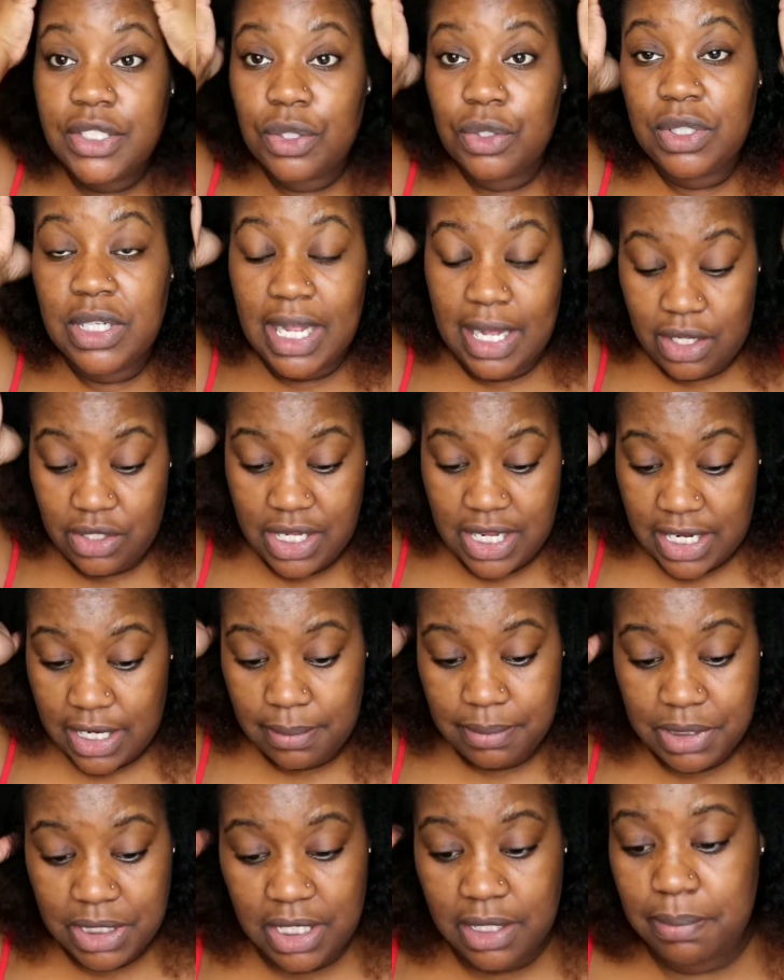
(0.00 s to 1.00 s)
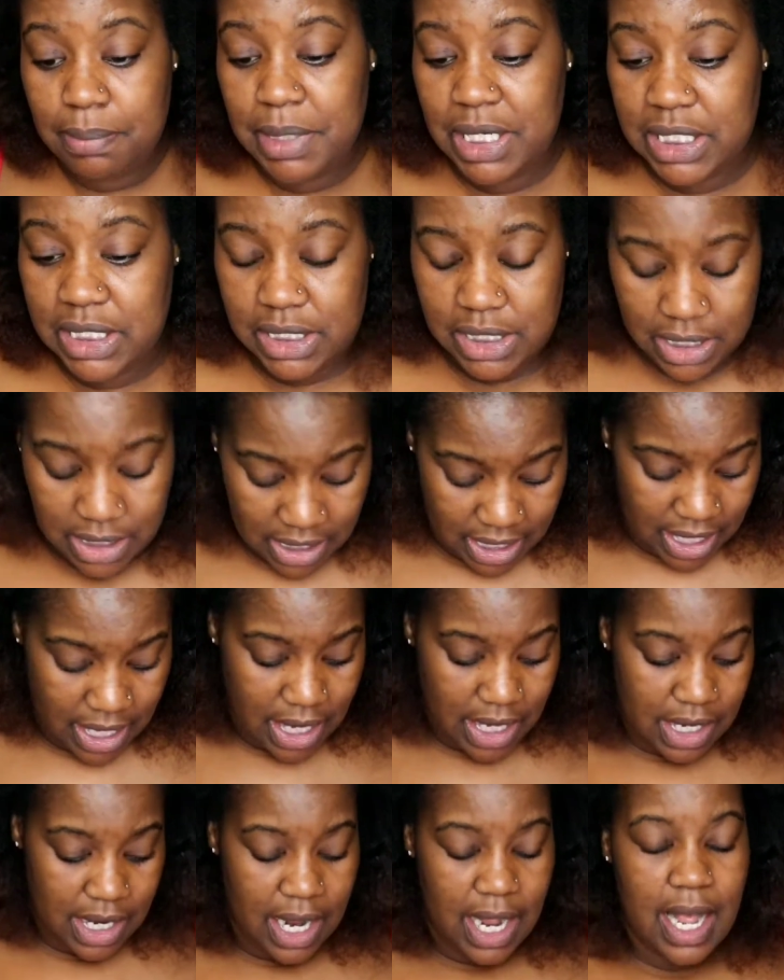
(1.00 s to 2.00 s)
so now that I'm done mixing
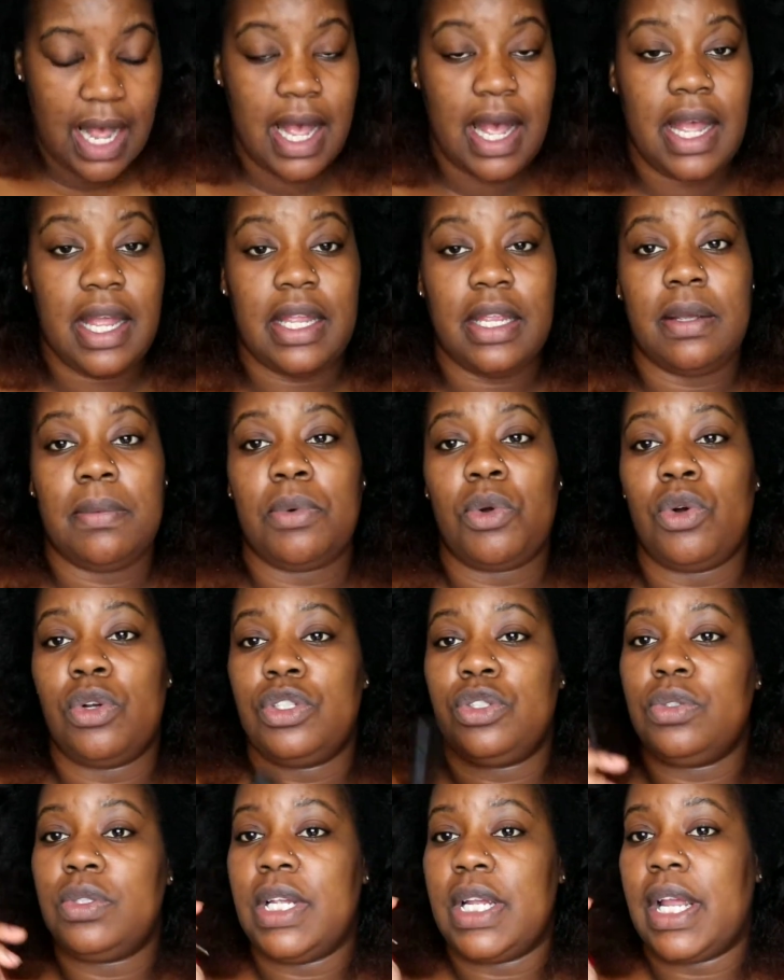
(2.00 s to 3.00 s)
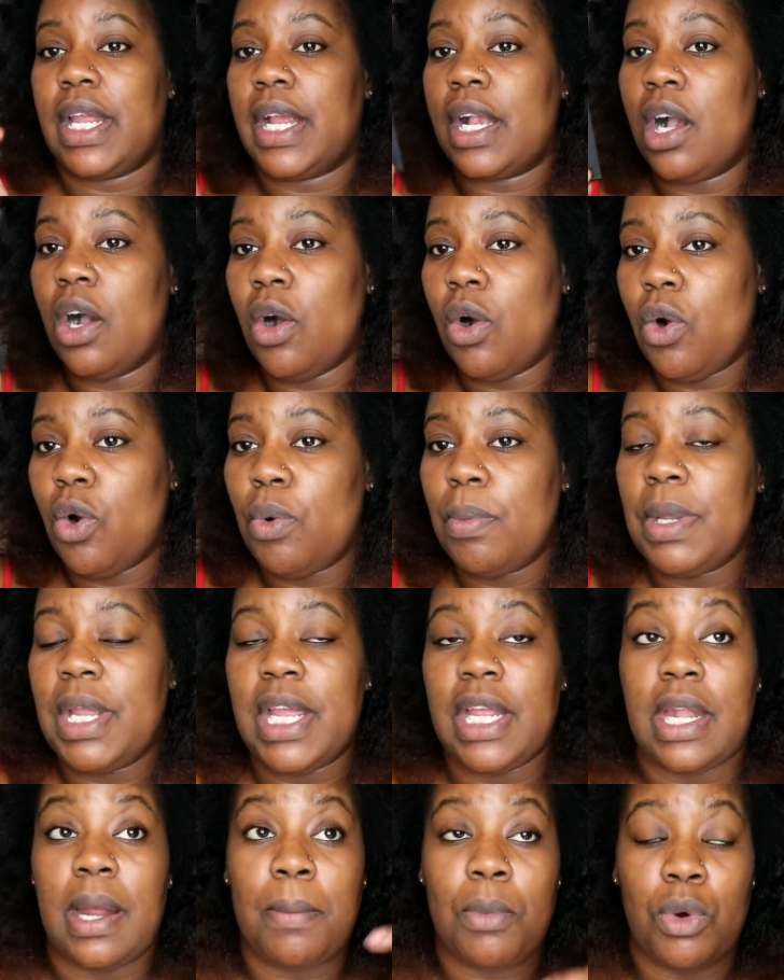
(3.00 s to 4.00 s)
that, I am going to take a comb
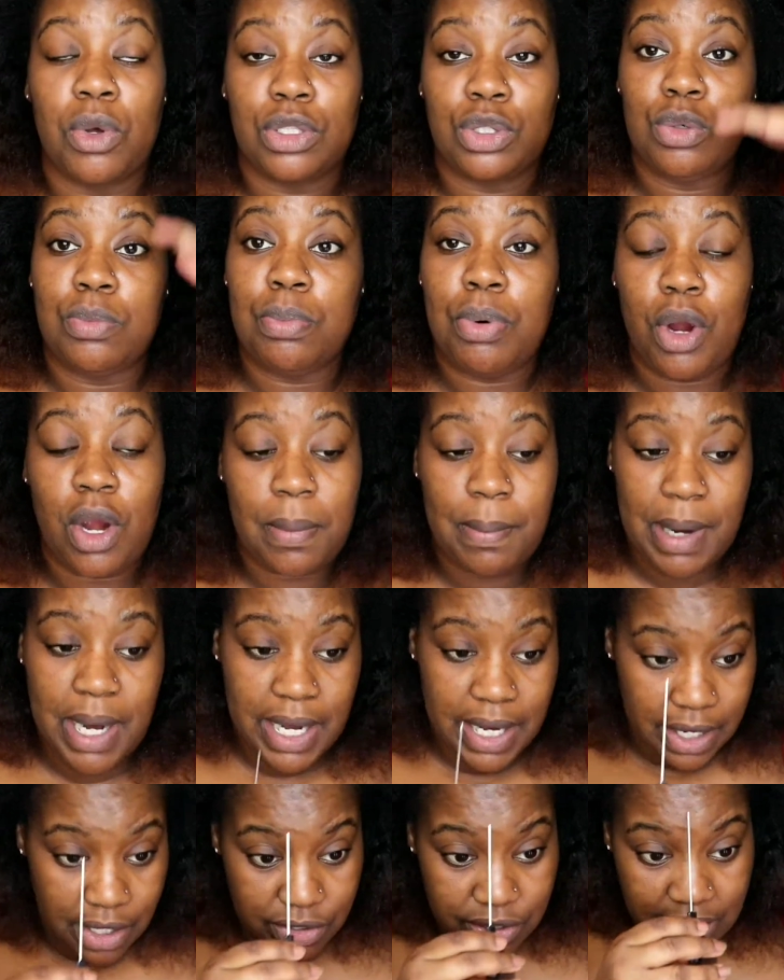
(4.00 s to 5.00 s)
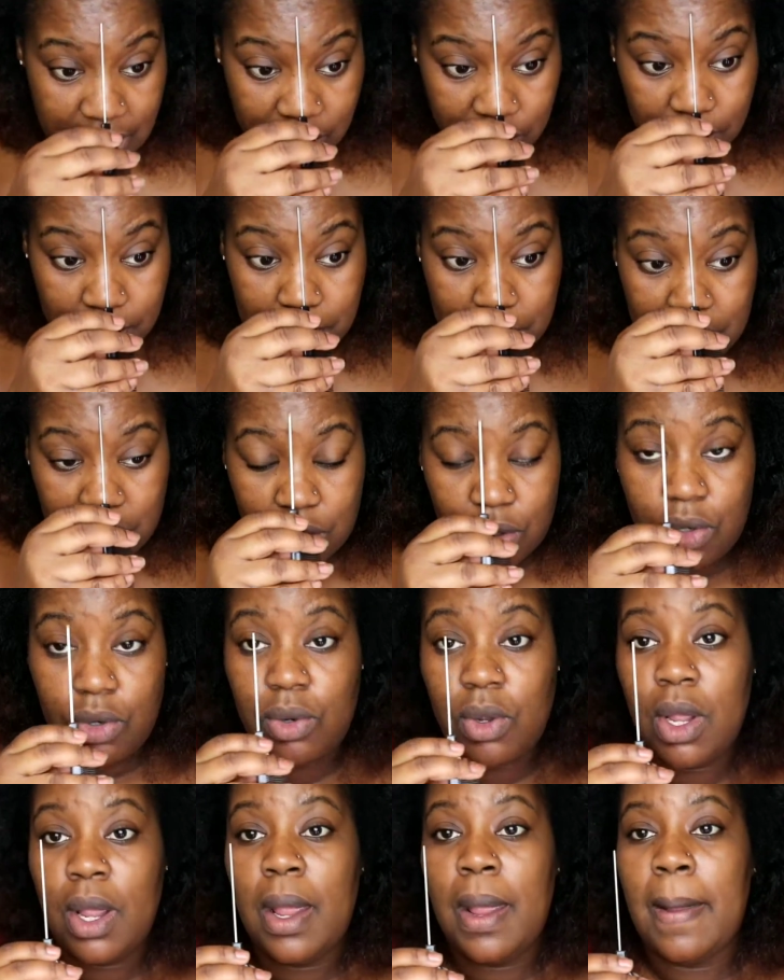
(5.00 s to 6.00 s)
and I'm going to part my hair down the
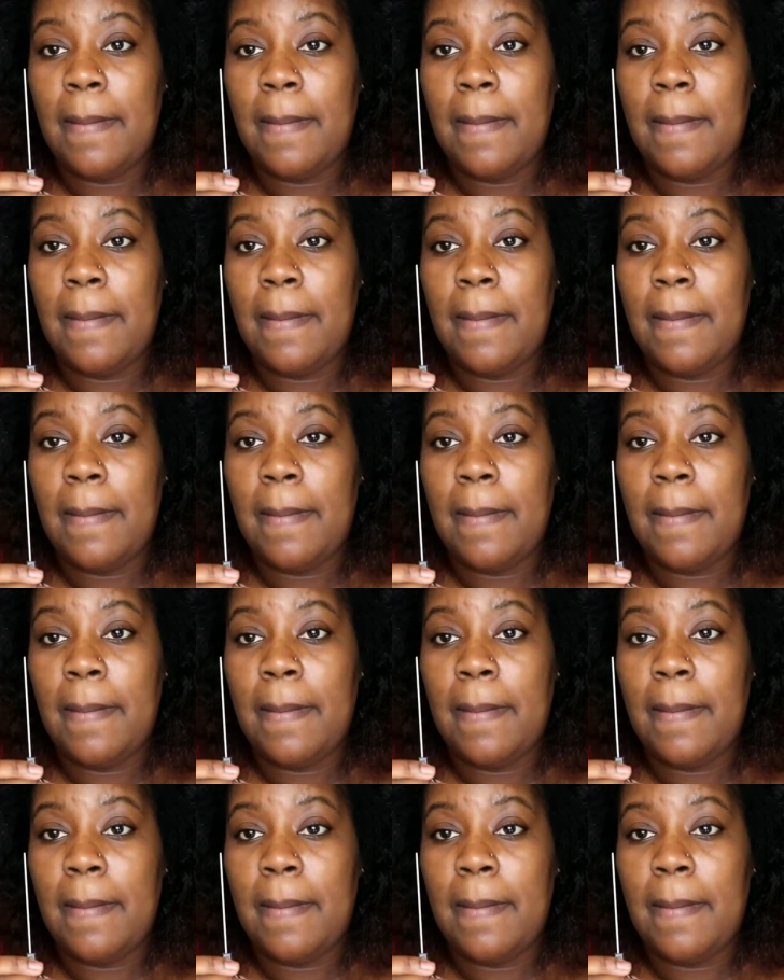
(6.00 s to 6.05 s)
middle,